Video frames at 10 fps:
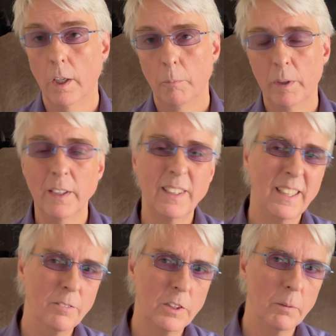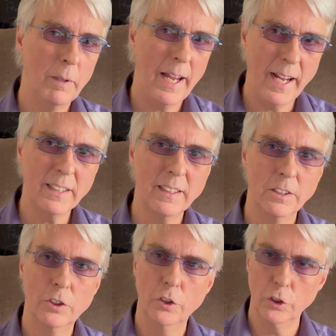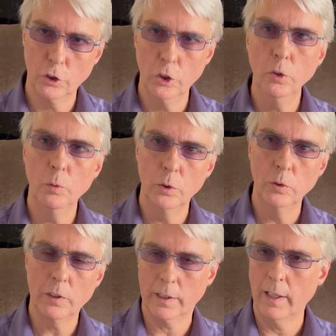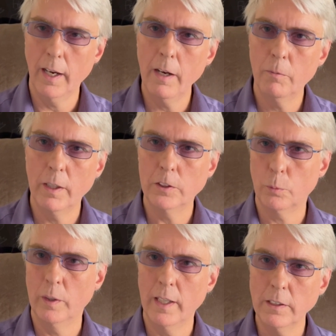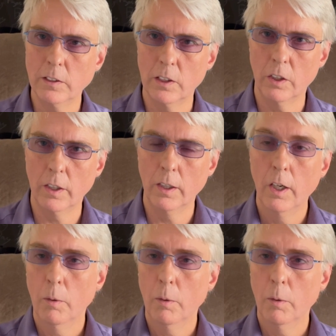because it gives them access to the gurus at the high rates when necessary,